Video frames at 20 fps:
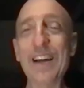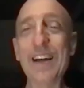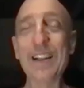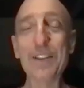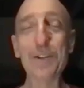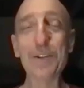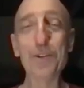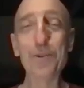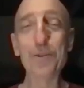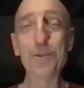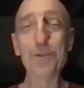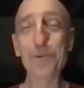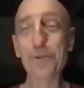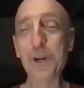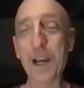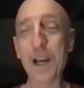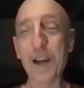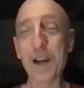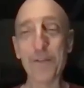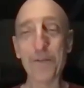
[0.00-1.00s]
and
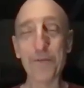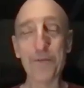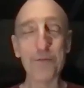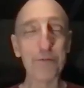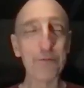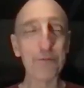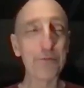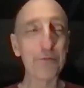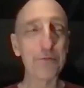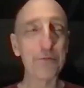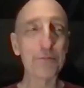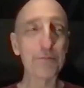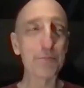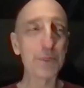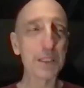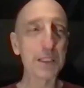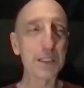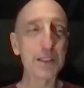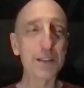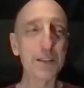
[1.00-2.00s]
you have
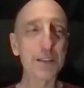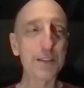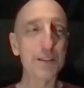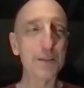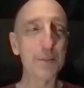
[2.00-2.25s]
been